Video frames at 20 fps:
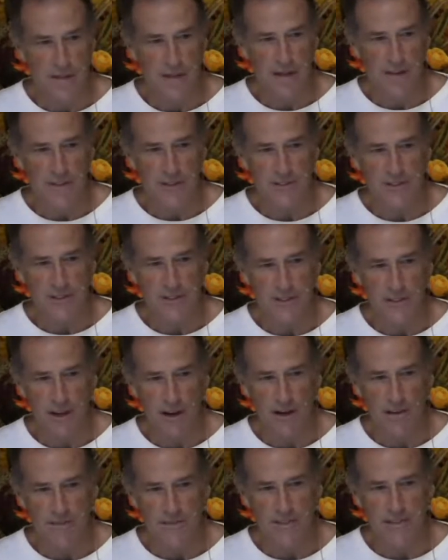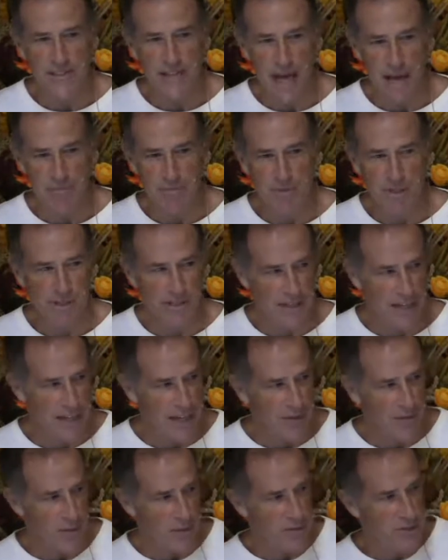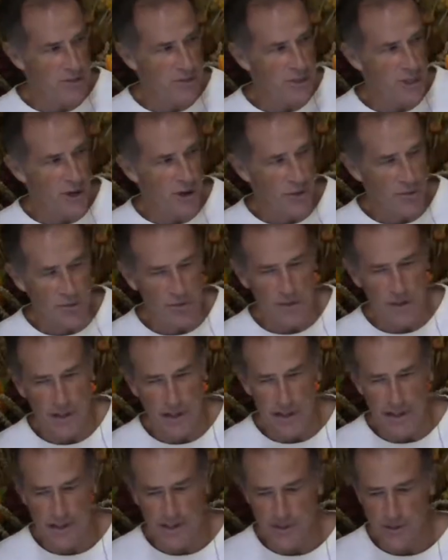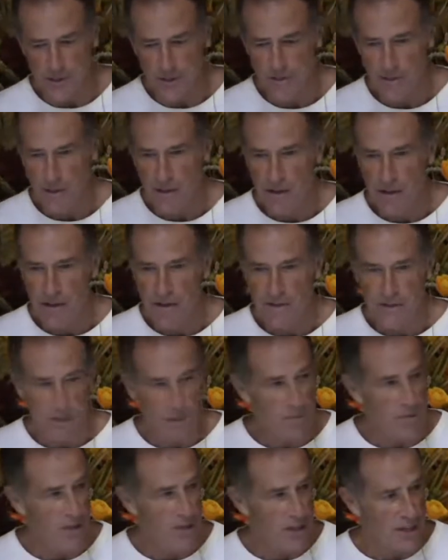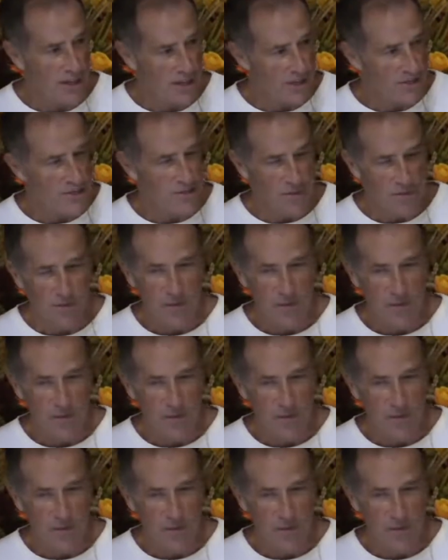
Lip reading: This happened today. We were sharing with the ladies, some of the ladies.